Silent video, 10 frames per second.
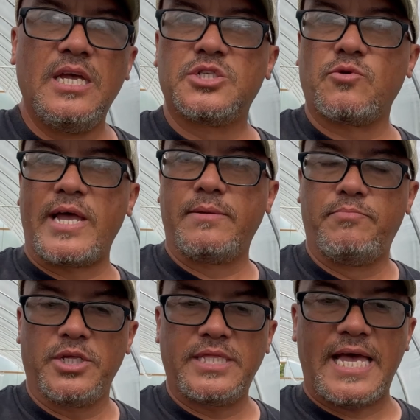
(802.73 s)
So I could
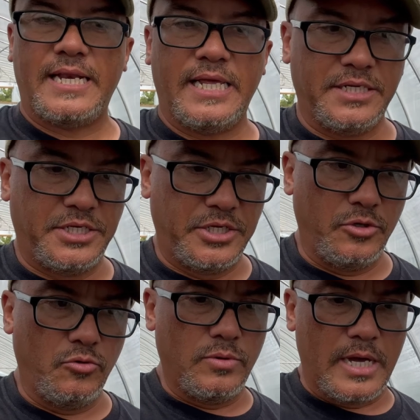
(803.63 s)
put that
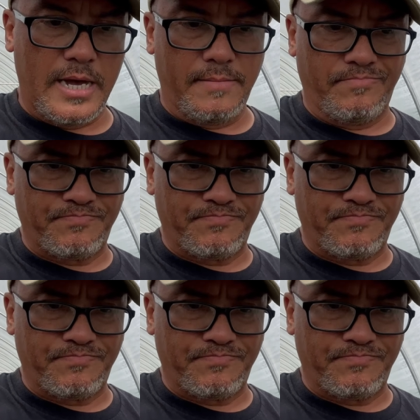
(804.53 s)
into 2